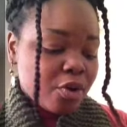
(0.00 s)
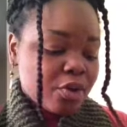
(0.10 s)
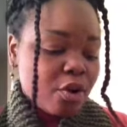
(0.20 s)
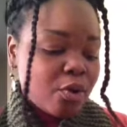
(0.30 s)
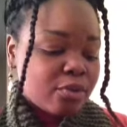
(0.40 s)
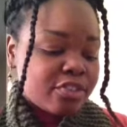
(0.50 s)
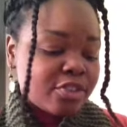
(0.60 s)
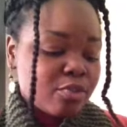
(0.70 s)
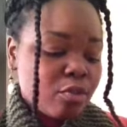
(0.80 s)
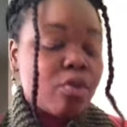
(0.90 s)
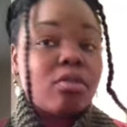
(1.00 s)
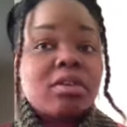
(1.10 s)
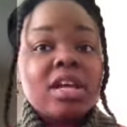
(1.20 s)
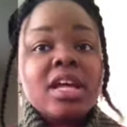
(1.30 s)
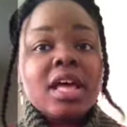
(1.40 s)
Cozy
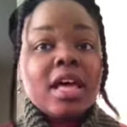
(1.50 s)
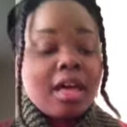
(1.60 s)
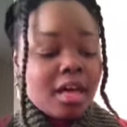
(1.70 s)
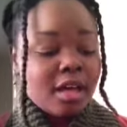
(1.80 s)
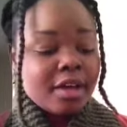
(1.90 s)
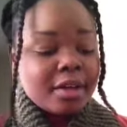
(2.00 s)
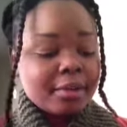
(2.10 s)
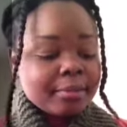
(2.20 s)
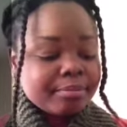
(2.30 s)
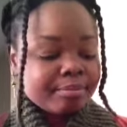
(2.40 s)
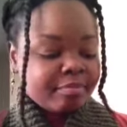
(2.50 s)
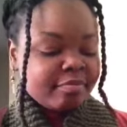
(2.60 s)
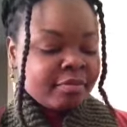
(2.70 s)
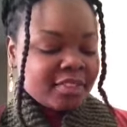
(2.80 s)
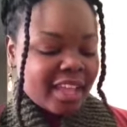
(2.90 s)
Wool.
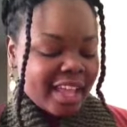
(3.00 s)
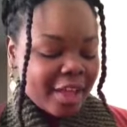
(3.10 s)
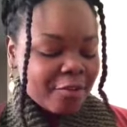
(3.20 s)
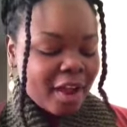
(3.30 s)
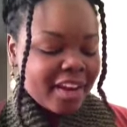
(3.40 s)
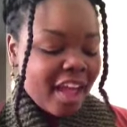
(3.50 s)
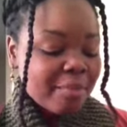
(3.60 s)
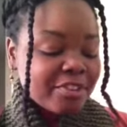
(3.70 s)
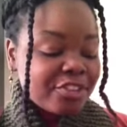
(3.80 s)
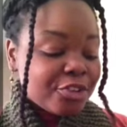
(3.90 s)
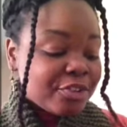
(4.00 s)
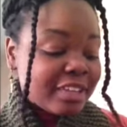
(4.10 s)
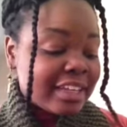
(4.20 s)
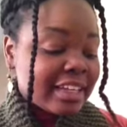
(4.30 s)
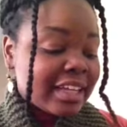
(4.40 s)
And right now I'm just
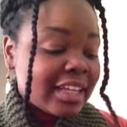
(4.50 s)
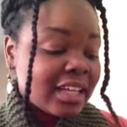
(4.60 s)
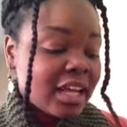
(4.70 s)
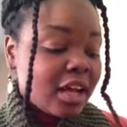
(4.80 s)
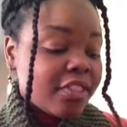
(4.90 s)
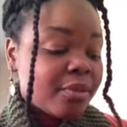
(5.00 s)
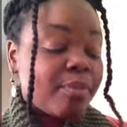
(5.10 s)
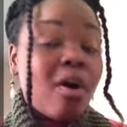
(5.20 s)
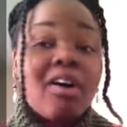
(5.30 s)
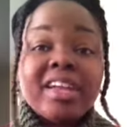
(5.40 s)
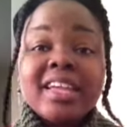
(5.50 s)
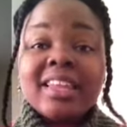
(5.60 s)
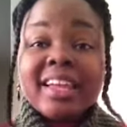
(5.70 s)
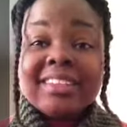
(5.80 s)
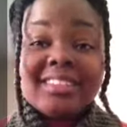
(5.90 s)
using the bulky,
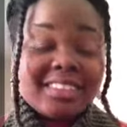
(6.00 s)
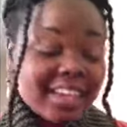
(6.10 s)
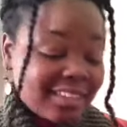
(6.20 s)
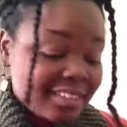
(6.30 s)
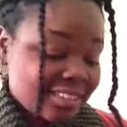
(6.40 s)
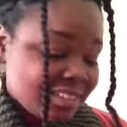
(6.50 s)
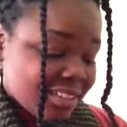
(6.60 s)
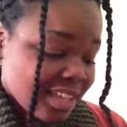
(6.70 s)
like 6,